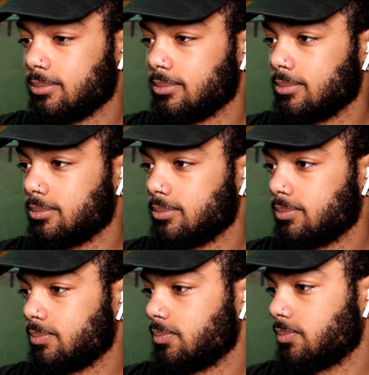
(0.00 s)

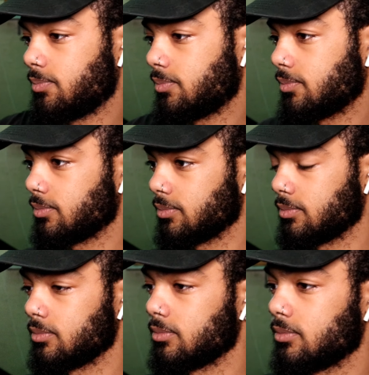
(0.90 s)

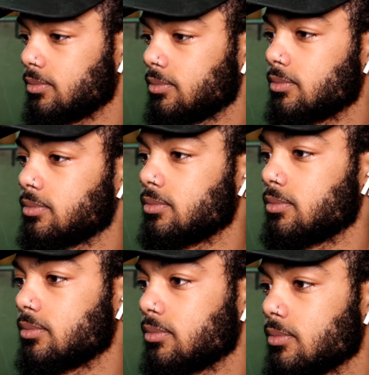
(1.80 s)

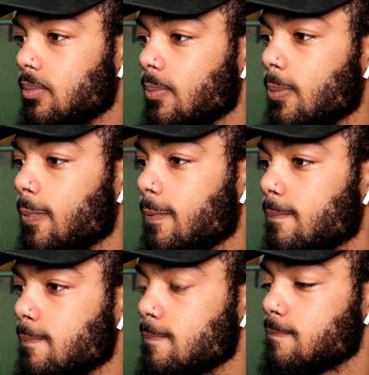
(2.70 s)

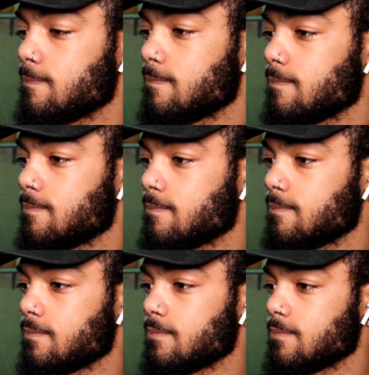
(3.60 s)

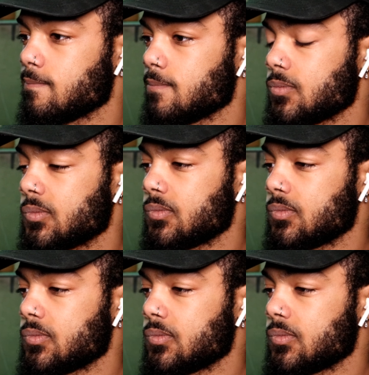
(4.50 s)
(silence)